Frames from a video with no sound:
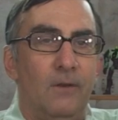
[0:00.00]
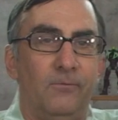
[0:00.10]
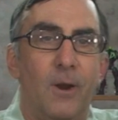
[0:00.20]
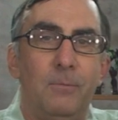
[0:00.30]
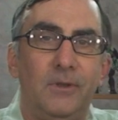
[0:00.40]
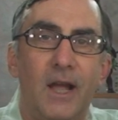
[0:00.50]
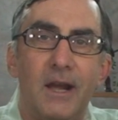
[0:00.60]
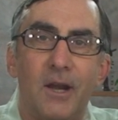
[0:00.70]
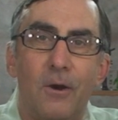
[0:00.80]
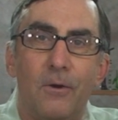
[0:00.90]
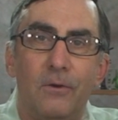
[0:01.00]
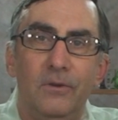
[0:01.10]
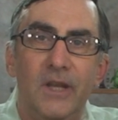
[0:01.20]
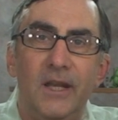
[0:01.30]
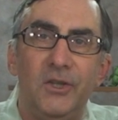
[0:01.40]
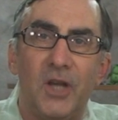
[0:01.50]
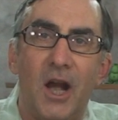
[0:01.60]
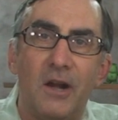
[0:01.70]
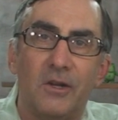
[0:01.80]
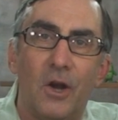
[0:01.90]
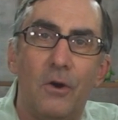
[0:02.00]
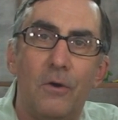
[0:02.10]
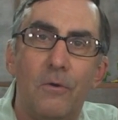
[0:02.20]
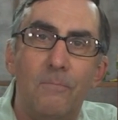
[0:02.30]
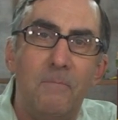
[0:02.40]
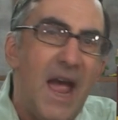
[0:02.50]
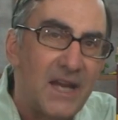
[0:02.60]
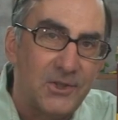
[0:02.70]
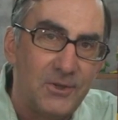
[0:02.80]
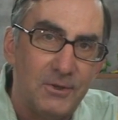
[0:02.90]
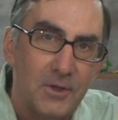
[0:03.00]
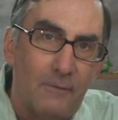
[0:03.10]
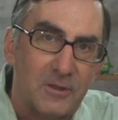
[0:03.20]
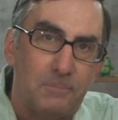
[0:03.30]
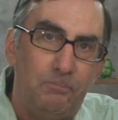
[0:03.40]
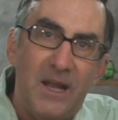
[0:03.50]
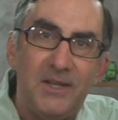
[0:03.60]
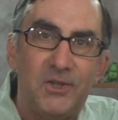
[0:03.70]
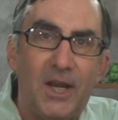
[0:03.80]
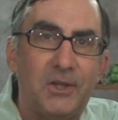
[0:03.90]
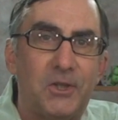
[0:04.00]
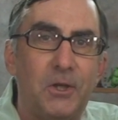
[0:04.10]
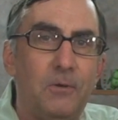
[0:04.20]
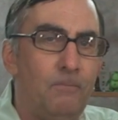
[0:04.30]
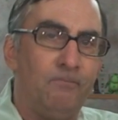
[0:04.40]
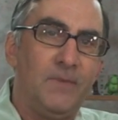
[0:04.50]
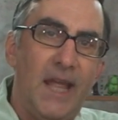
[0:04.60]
from Lego Ninjago Masters of Spinjitzu.